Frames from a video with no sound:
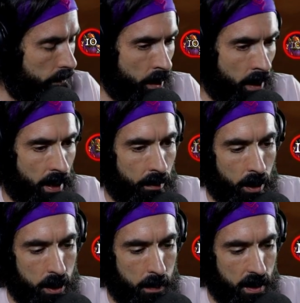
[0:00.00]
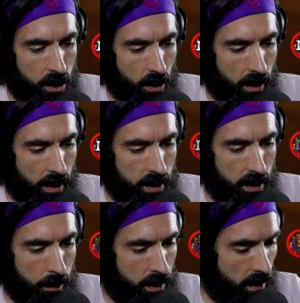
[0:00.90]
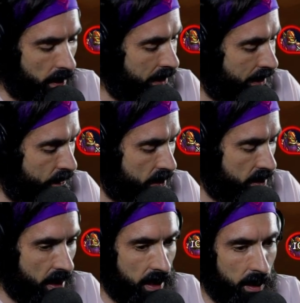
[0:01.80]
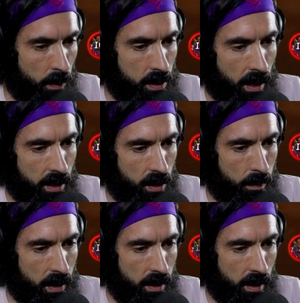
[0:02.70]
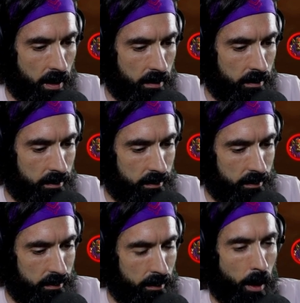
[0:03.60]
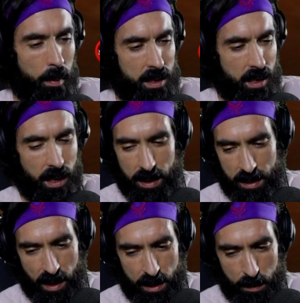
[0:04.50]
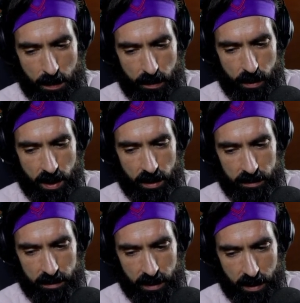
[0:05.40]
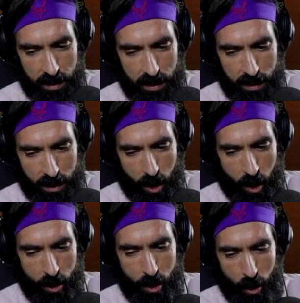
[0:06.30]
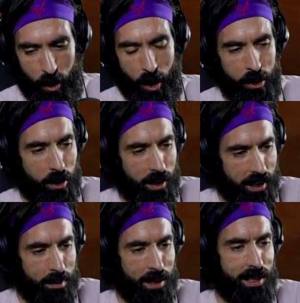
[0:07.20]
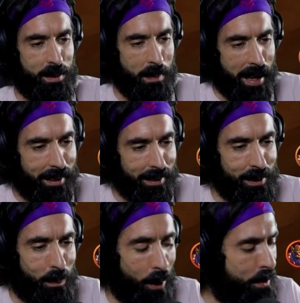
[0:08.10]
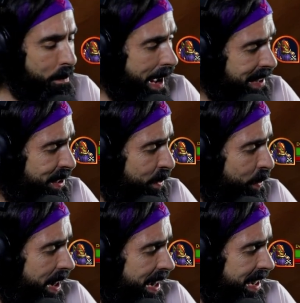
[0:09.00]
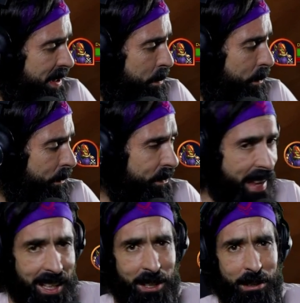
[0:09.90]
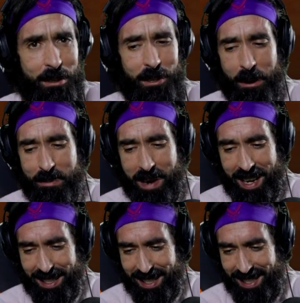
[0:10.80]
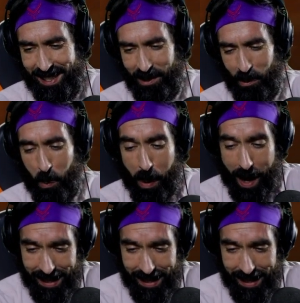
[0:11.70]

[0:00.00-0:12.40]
Everyone's been so nice to me today. Even Snakey was nice to me today. No, but Snakey's nice to me every day. Oh no, are you kidding me? Smeggles, bro, massive raid! Thank you so much! What?